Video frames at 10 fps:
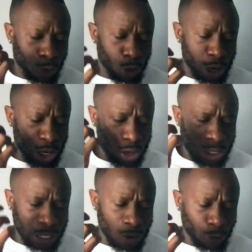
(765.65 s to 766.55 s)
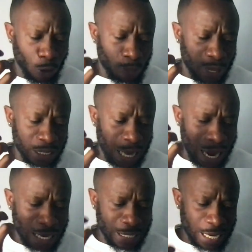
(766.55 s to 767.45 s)
free yourself from this
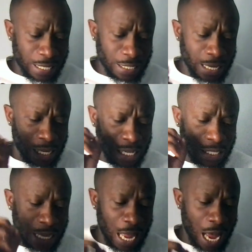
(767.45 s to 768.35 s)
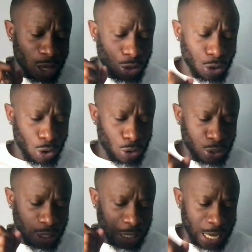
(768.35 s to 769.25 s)
identity it is not yours
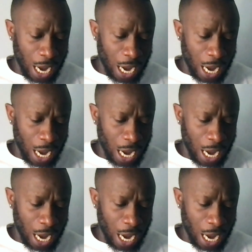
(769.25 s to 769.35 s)
to